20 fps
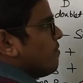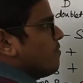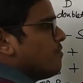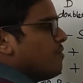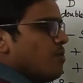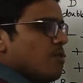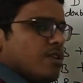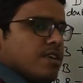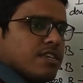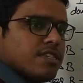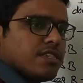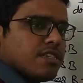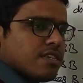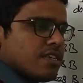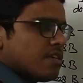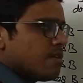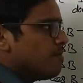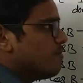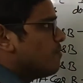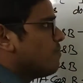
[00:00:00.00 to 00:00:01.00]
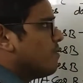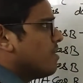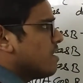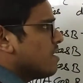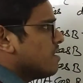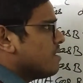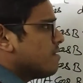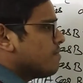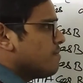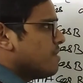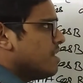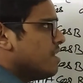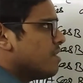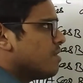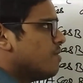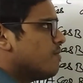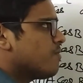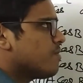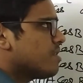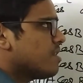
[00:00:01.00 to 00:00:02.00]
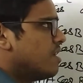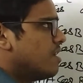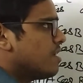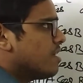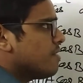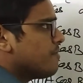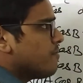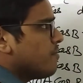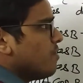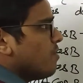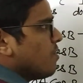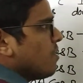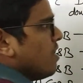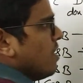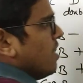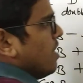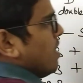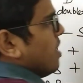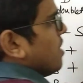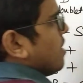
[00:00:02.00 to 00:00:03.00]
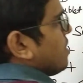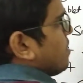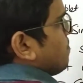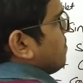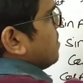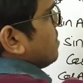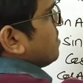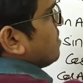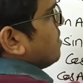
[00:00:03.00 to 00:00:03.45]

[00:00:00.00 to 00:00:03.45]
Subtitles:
43. What is meaning of 34? It means it